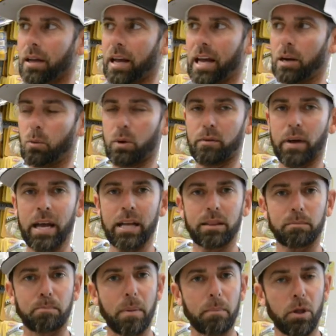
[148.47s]
and it would
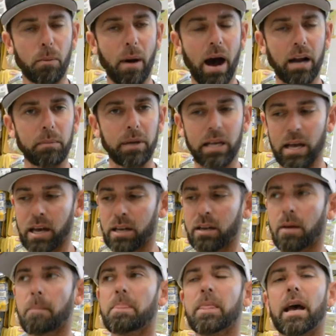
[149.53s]
hit the bottom
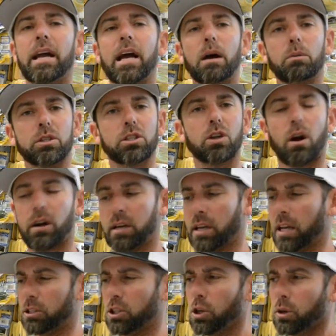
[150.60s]
again, and I would start it
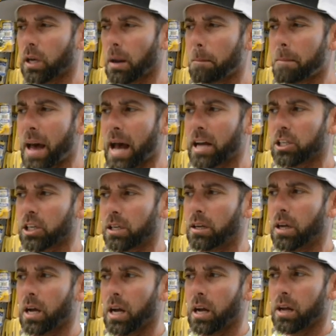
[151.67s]
again. So you can
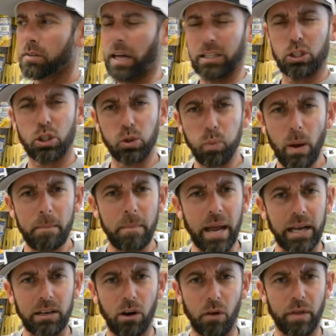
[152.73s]
imagine that swim
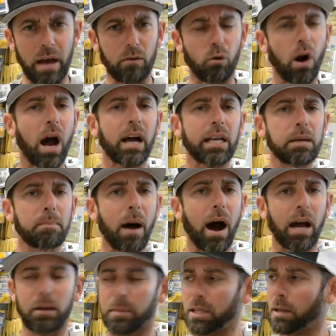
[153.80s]
bait on that rocky
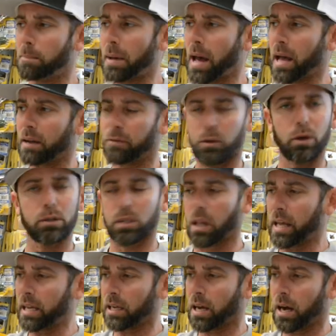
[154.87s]
bottom in the bay for those
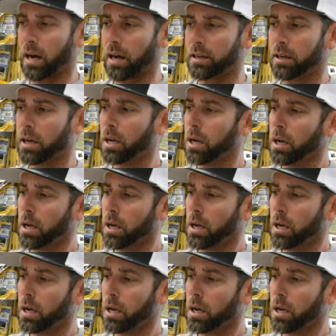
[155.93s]
lingcod.